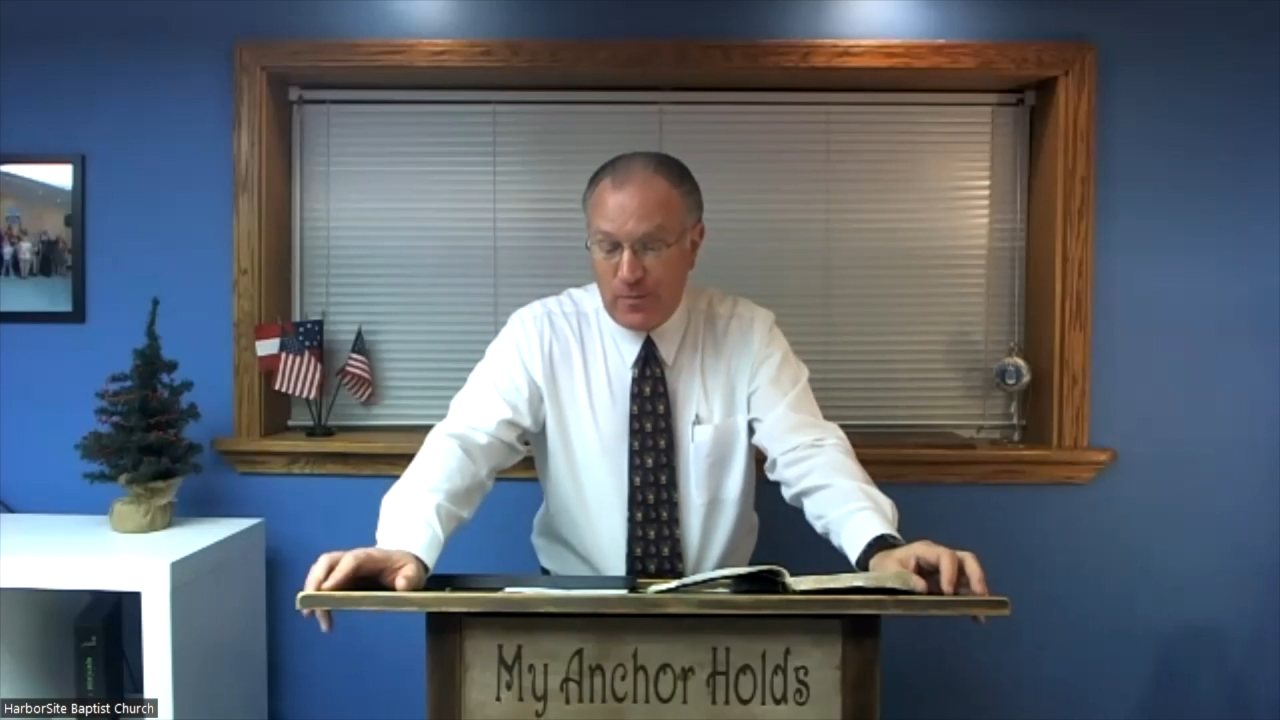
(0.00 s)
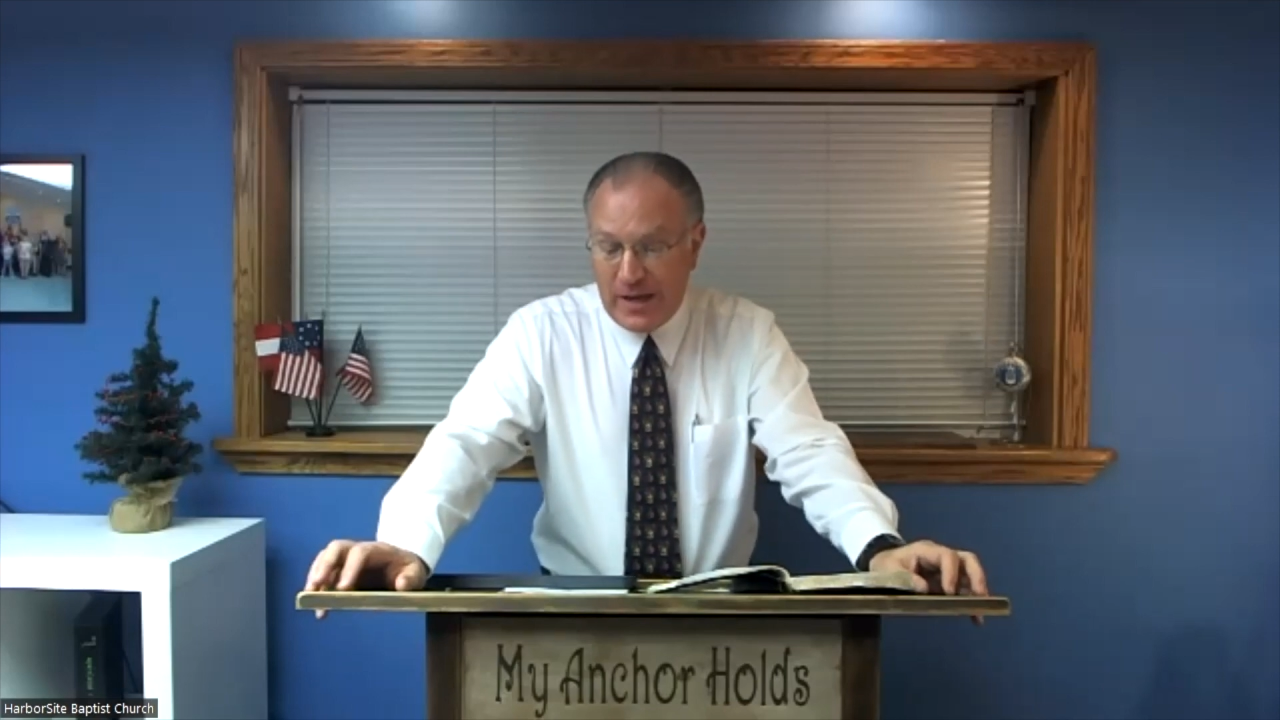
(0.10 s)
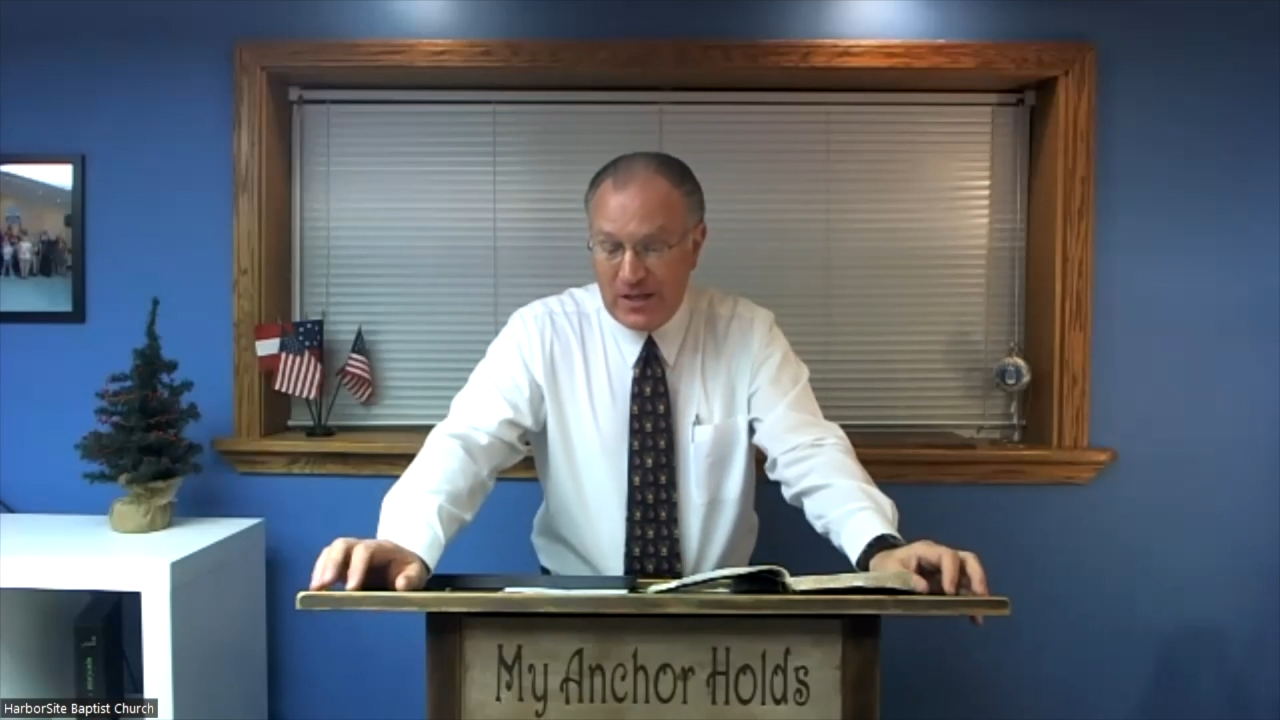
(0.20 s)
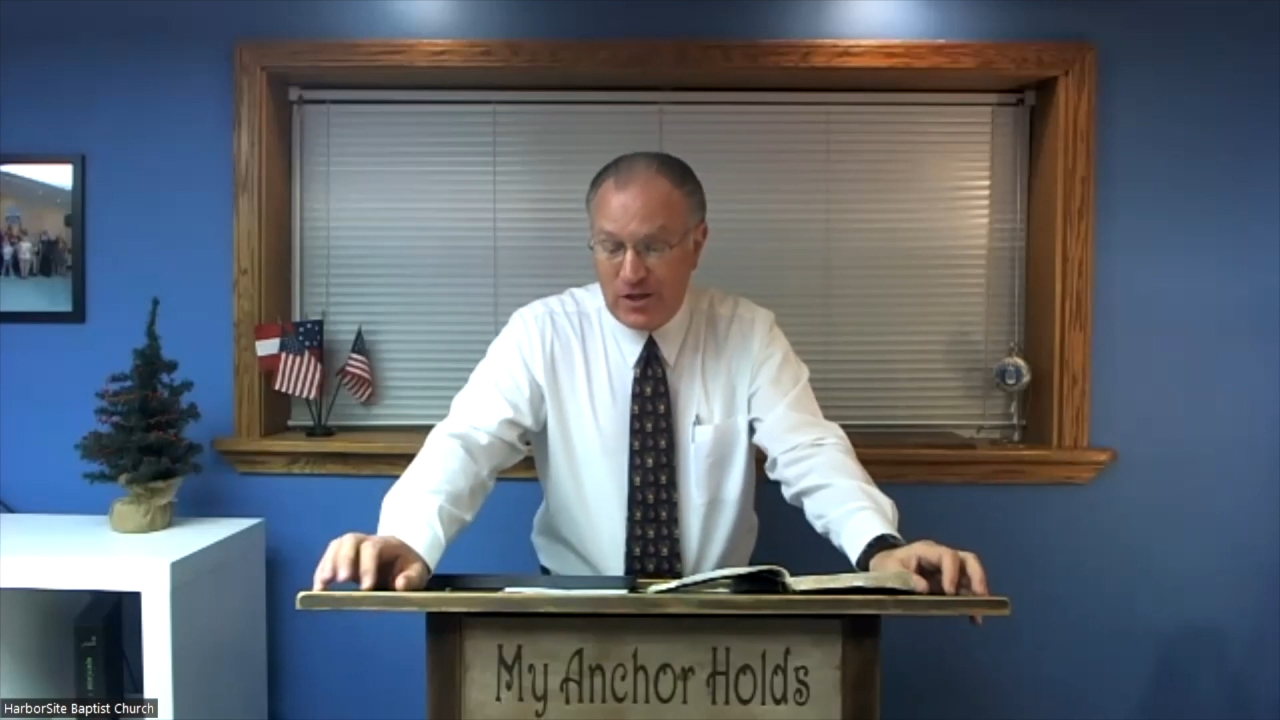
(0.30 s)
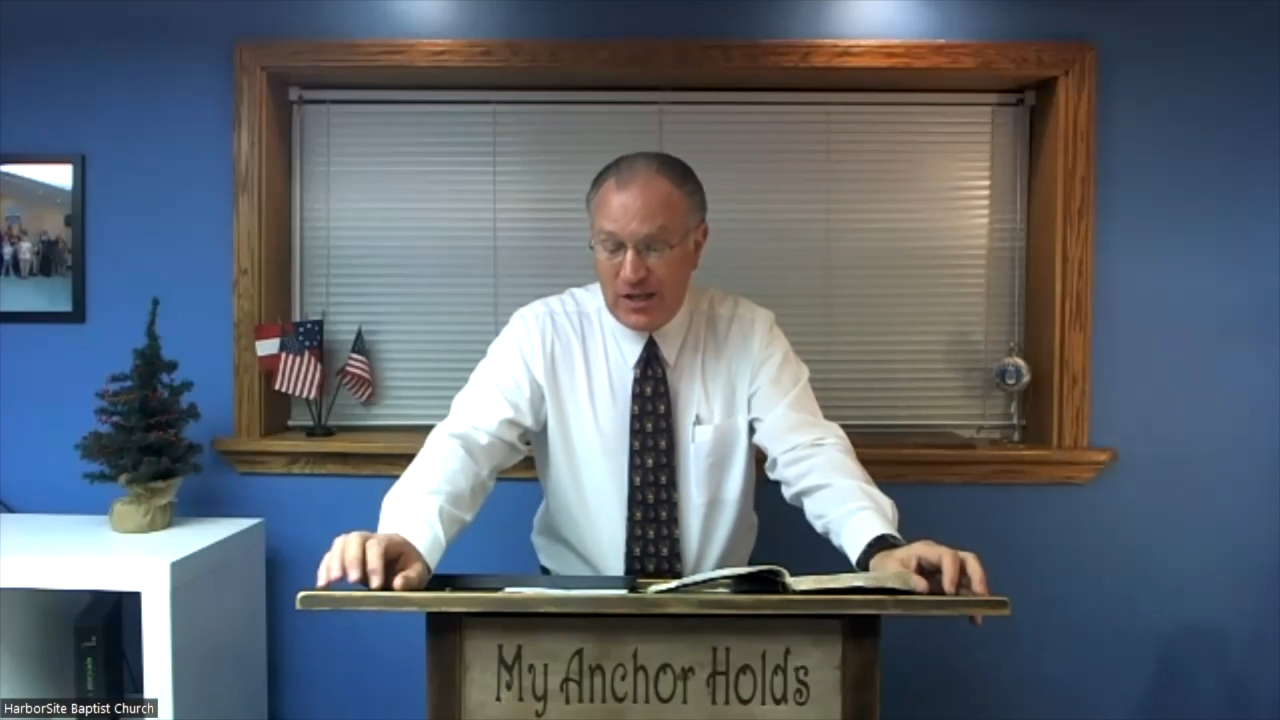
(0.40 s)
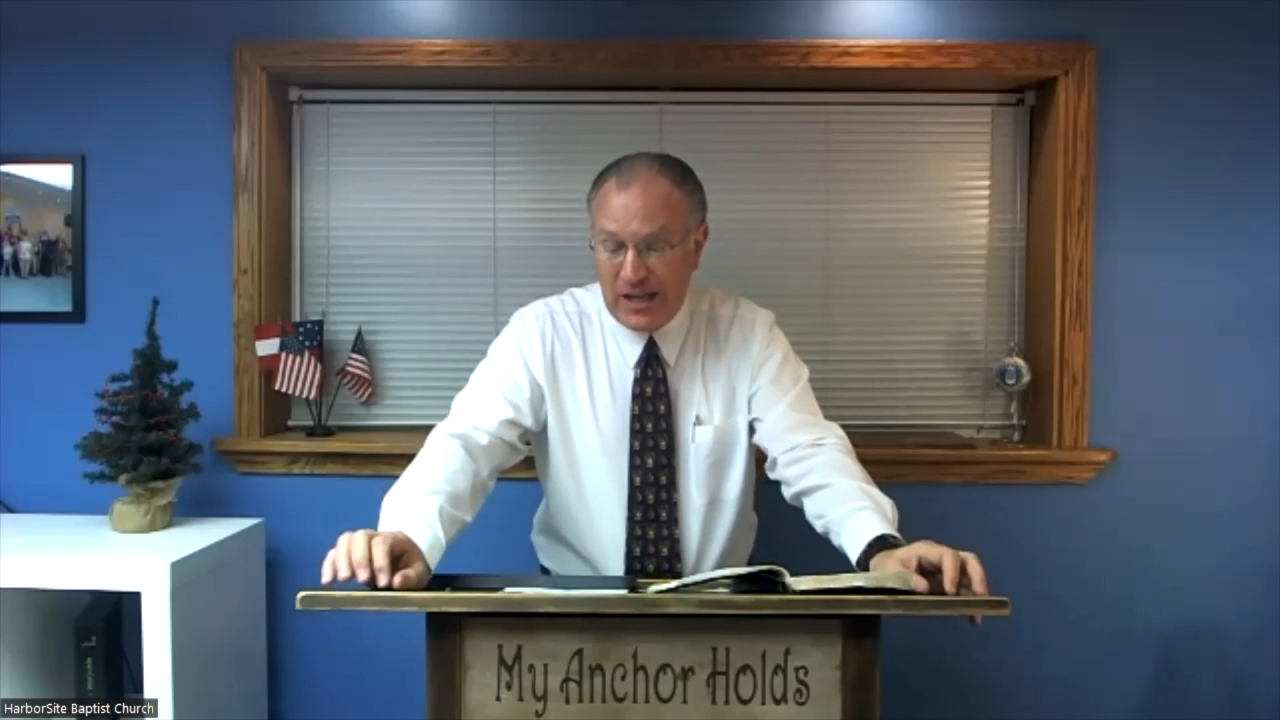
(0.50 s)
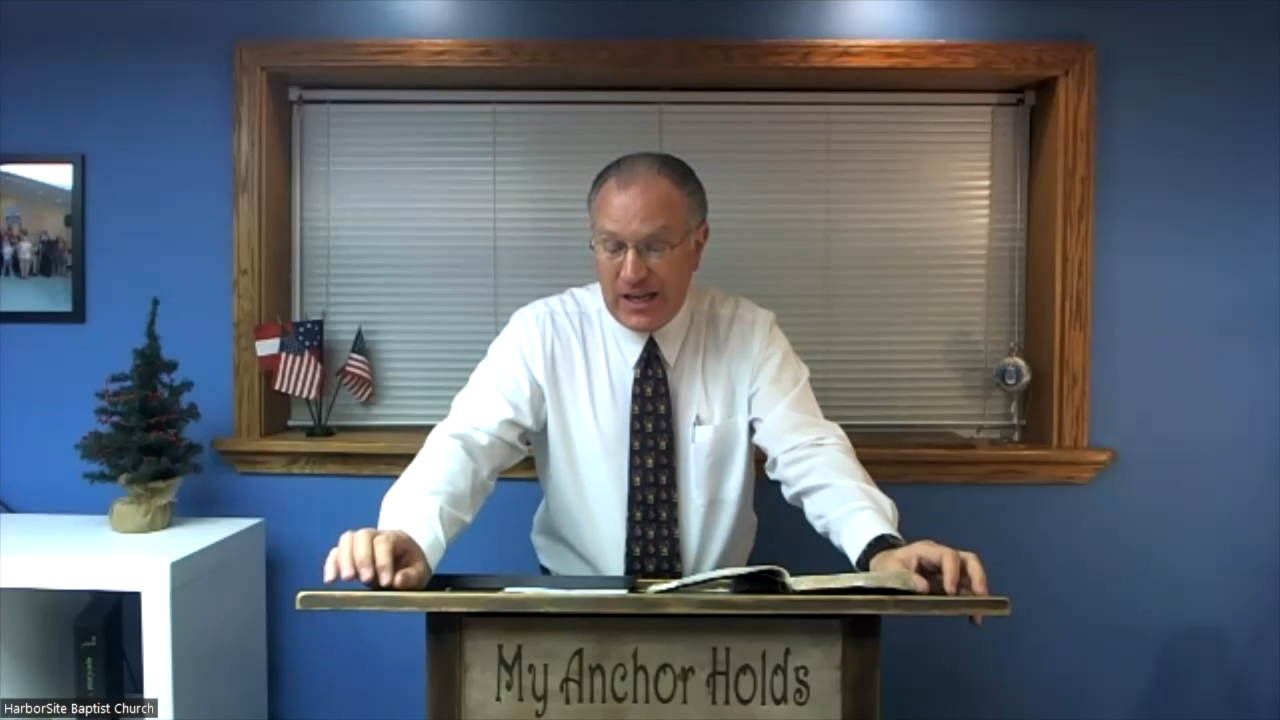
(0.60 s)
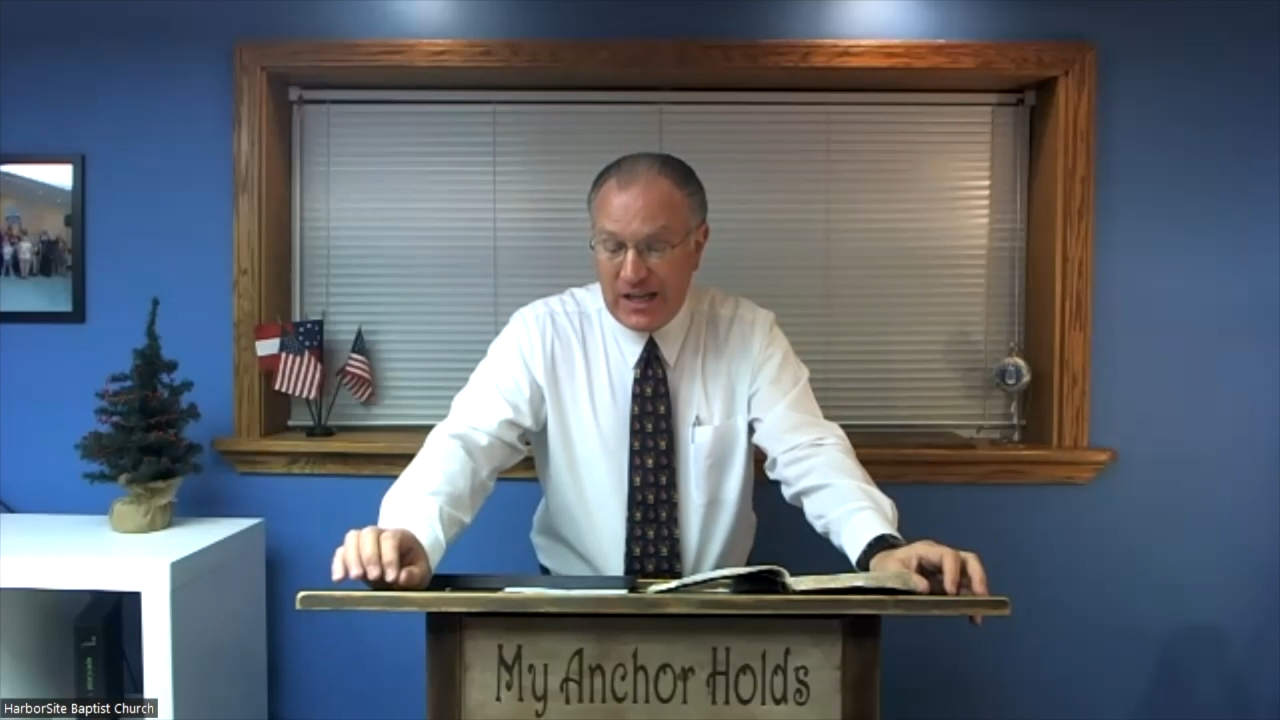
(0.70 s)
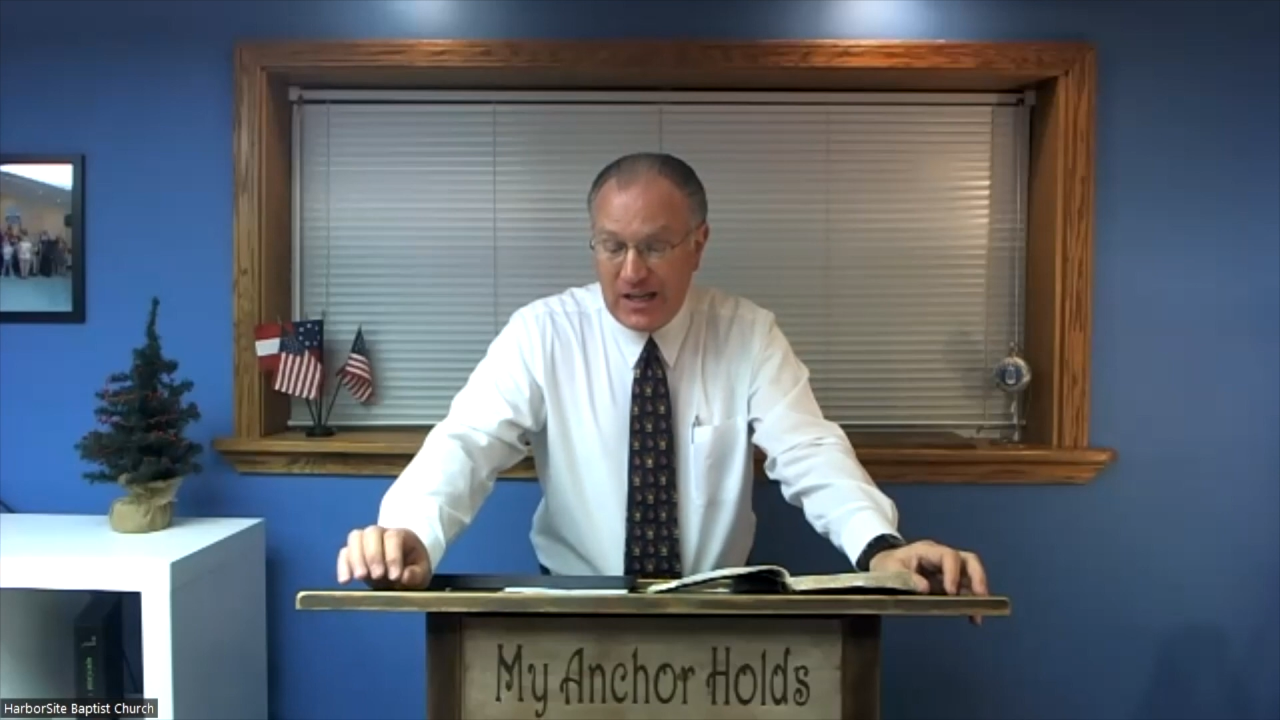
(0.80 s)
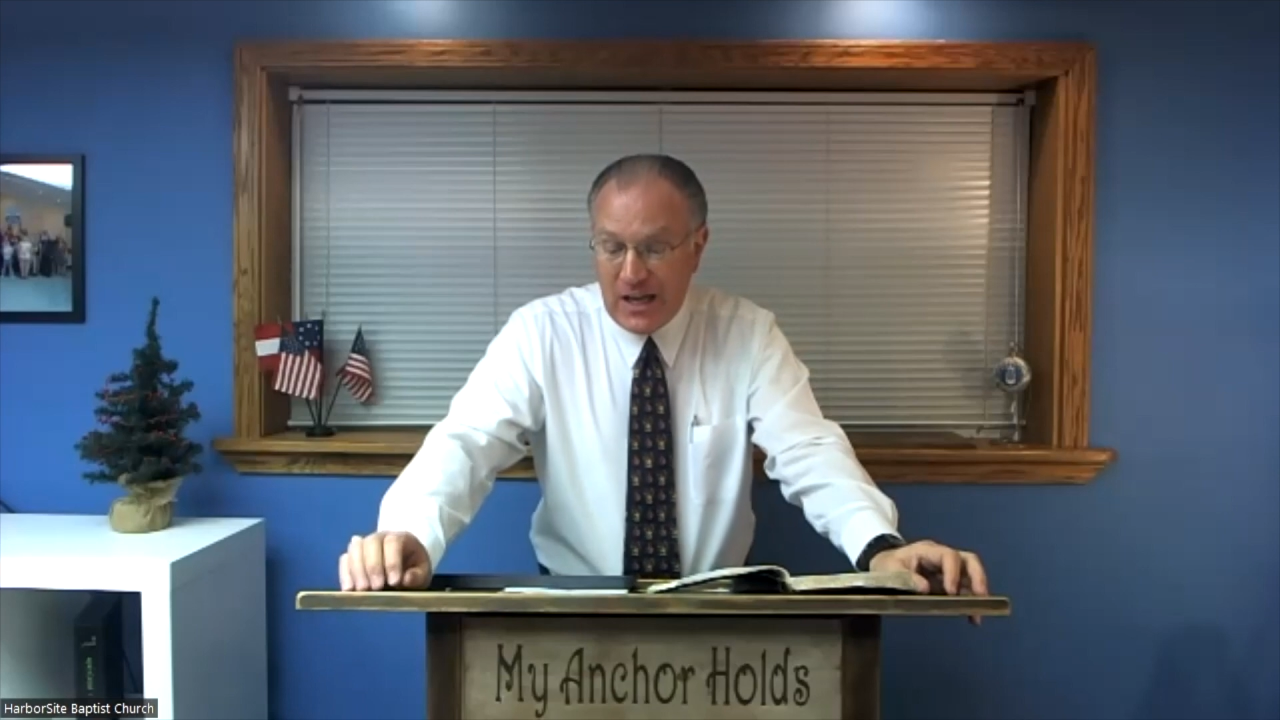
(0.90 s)
mentioned
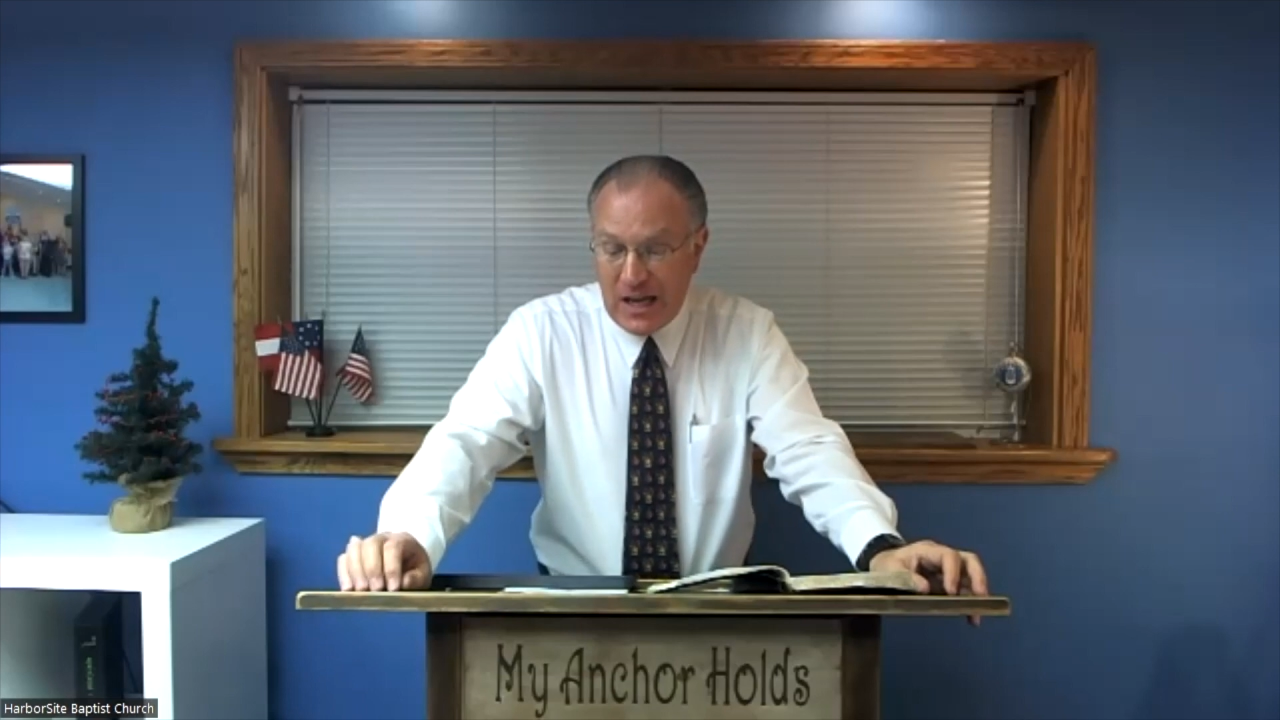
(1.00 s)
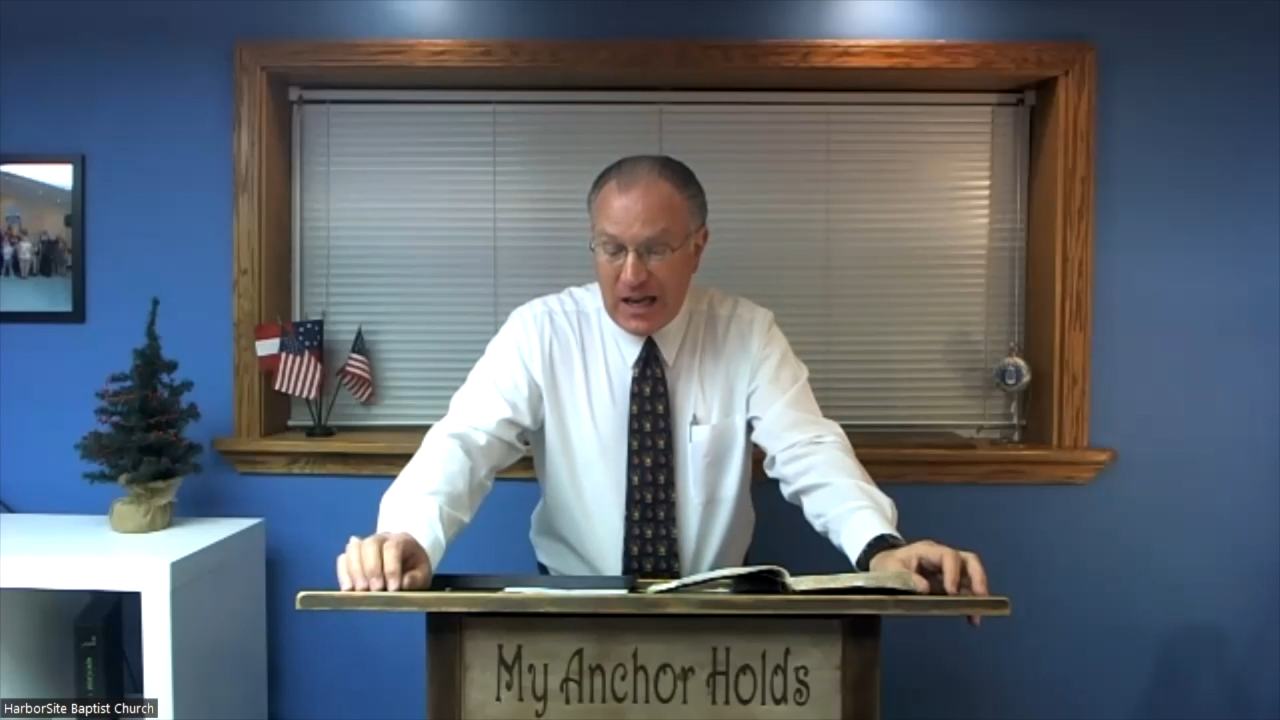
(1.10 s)
in